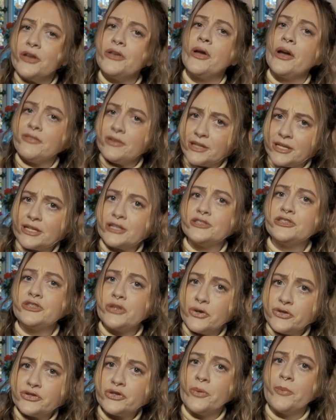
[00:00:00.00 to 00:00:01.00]
you have like a
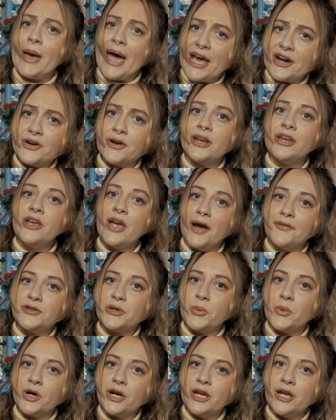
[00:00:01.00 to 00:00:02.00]
social battery you have
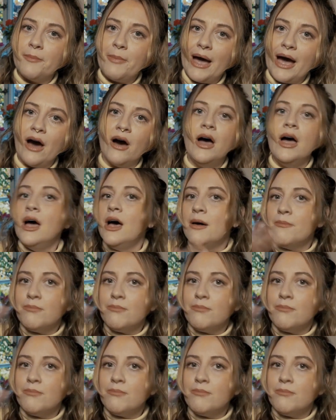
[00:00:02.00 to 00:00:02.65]
to worry about.